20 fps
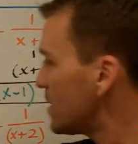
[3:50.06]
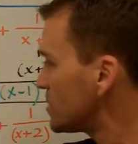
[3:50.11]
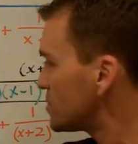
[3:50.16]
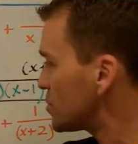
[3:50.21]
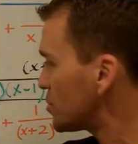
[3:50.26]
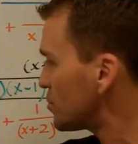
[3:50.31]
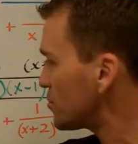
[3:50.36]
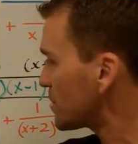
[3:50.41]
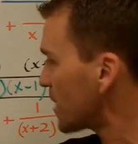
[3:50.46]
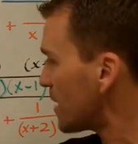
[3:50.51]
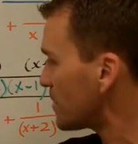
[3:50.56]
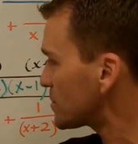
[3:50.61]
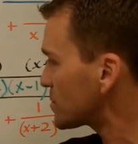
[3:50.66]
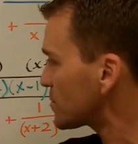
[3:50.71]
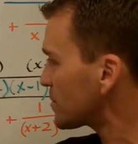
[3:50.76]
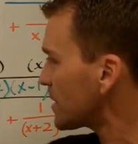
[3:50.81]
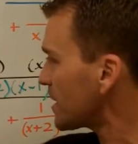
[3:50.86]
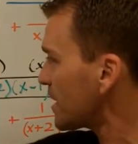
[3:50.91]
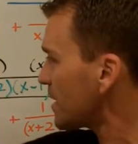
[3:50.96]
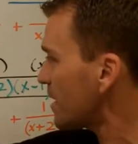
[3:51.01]
2 times
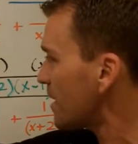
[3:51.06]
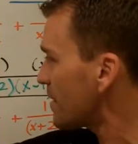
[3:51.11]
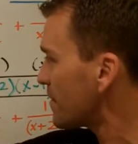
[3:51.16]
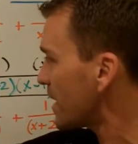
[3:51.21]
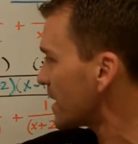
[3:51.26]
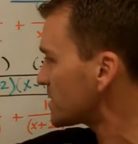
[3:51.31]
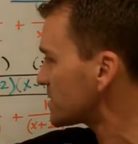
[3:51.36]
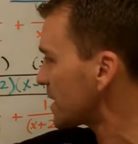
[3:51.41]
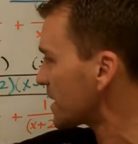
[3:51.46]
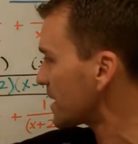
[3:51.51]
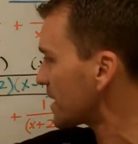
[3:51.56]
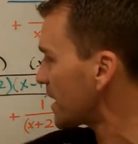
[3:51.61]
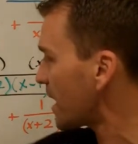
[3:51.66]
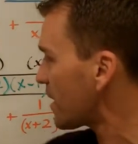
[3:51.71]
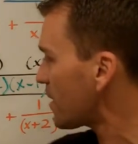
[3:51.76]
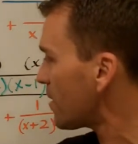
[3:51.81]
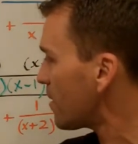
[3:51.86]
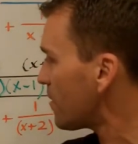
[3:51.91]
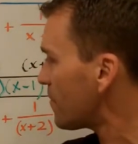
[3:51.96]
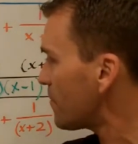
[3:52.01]
3. That's taken
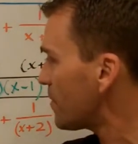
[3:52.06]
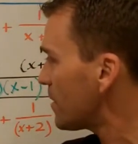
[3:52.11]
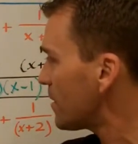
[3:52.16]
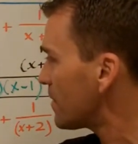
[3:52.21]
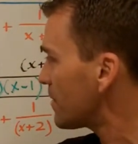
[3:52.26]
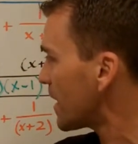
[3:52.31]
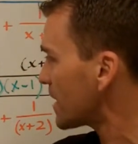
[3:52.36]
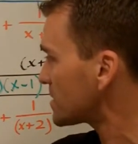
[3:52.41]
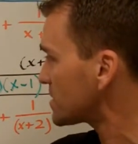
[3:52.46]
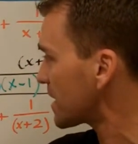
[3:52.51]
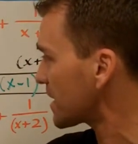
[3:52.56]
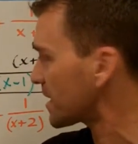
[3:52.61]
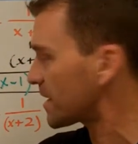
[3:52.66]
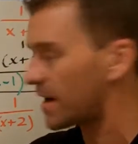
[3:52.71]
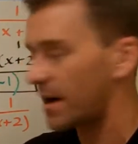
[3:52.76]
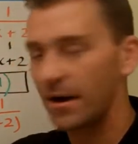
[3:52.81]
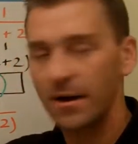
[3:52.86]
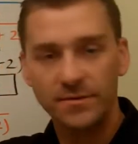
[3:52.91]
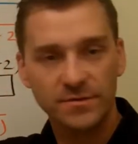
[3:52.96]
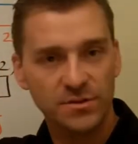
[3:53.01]
care of. That's taken
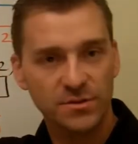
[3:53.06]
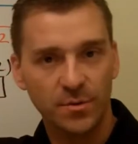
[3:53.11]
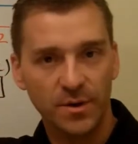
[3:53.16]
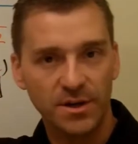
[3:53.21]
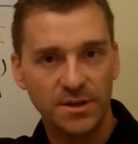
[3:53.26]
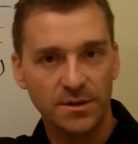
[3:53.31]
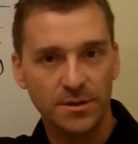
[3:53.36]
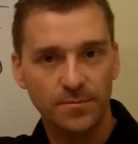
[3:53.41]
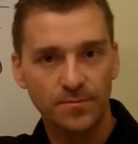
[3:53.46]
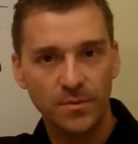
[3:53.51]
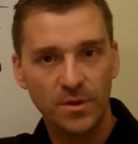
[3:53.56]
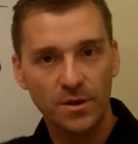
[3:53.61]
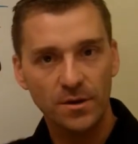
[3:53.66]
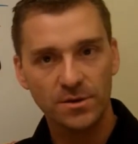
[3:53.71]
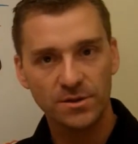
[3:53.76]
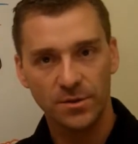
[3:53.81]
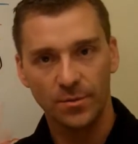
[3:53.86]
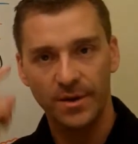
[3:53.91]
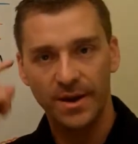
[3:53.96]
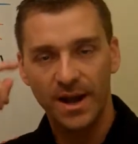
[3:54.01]
care of. Sweet.
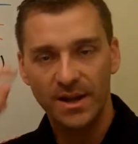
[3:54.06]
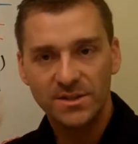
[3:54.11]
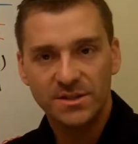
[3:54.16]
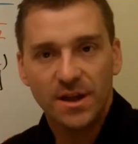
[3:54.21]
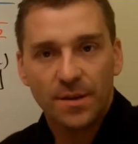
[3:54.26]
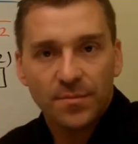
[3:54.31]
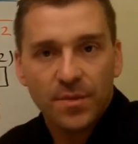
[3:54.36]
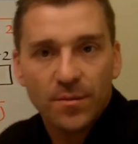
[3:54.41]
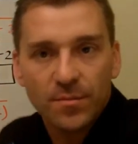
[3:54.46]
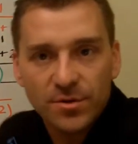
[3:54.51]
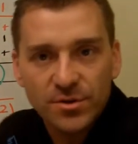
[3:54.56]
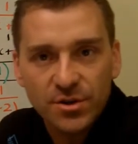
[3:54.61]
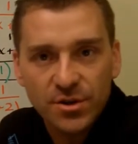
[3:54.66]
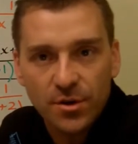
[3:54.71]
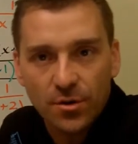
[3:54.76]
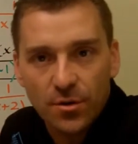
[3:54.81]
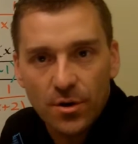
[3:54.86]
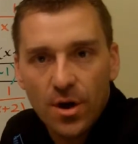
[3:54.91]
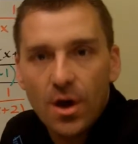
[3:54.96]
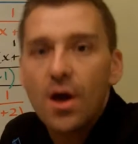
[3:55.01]
So we got step number
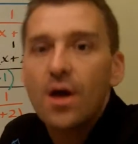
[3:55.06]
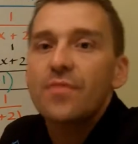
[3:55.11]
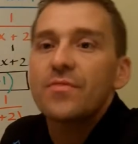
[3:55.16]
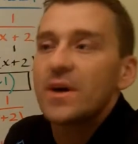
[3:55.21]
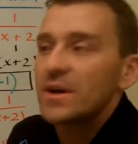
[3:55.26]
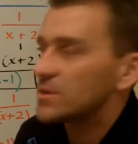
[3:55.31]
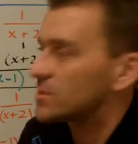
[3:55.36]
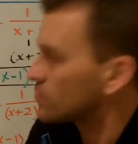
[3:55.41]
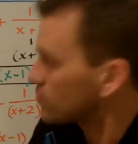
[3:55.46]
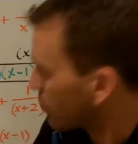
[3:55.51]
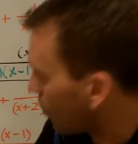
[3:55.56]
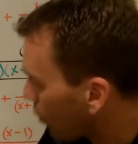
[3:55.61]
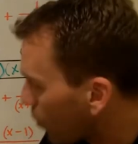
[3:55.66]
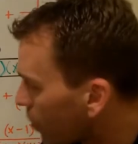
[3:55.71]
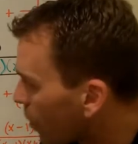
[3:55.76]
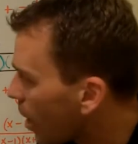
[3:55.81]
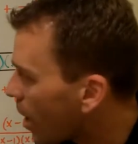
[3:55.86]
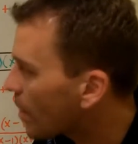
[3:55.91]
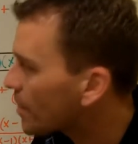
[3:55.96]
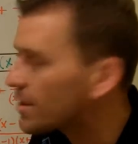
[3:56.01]
2. Let's
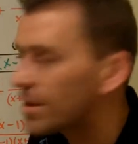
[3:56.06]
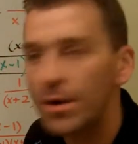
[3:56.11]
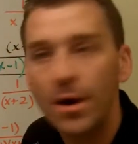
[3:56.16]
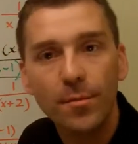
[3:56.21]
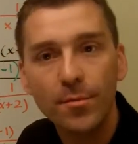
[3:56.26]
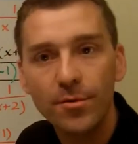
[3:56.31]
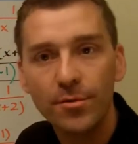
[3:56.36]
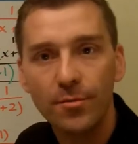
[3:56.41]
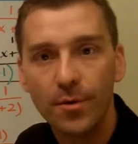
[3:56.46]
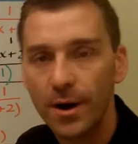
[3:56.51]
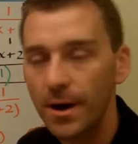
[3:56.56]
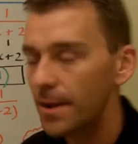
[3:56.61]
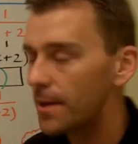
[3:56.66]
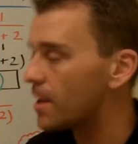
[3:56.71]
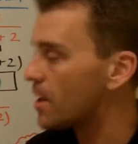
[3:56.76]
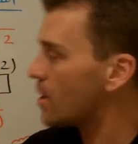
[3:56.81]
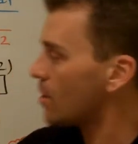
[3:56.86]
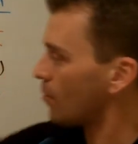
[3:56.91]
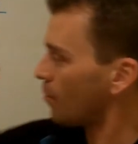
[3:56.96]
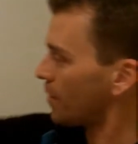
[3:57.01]
roll on to number 3.
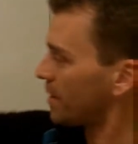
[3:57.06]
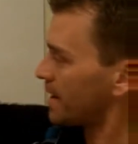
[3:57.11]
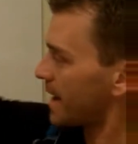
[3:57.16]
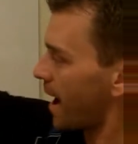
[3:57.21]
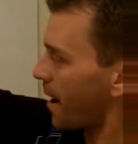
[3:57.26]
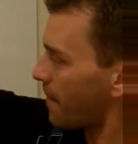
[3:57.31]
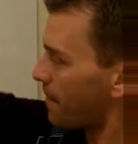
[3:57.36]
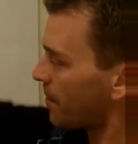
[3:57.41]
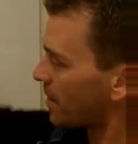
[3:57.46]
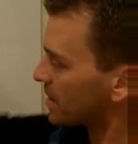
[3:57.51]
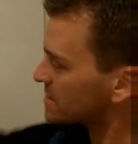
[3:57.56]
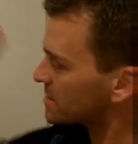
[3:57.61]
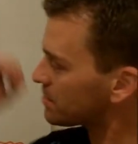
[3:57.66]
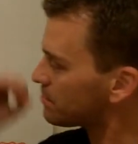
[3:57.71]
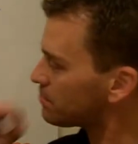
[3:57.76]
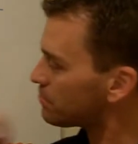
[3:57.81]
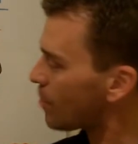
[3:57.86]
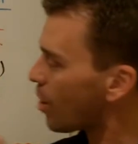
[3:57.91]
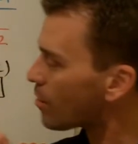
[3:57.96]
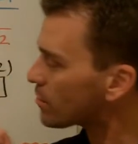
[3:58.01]
We now must
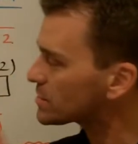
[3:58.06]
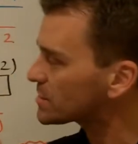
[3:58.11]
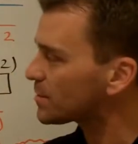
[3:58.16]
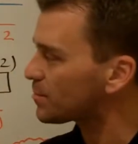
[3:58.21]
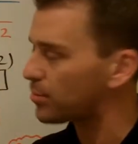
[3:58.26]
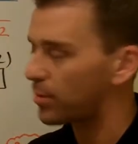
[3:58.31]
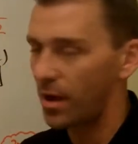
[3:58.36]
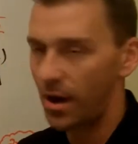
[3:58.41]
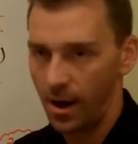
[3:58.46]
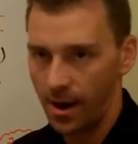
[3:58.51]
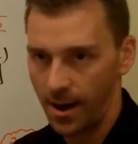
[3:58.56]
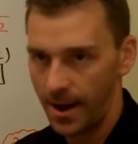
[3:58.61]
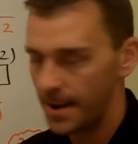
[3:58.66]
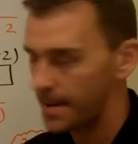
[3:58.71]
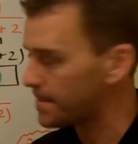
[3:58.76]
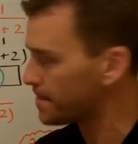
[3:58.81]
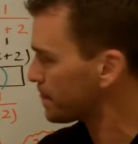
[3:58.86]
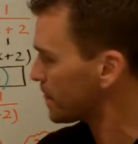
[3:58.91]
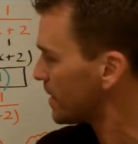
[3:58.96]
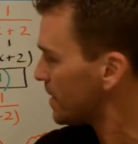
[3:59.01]
multiply
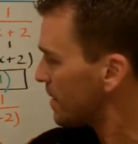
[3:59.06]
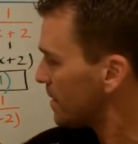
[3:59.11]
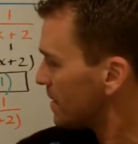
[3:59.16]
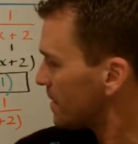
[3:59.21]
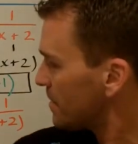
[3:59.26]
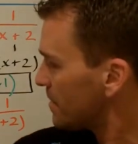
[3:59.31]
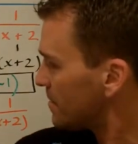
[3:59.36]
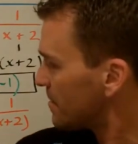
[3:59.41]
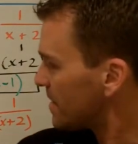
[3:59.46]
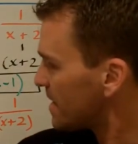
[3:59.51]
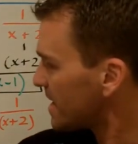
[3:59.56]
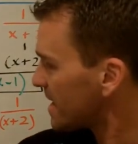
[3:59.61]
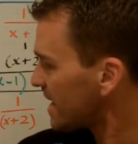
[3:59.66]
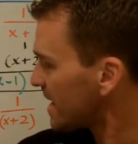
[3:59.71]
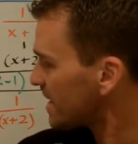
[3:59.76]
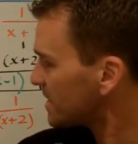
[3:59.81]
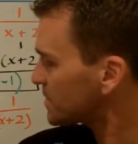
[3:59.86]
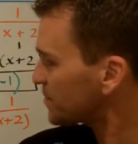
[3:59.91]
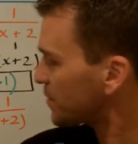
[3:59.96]
each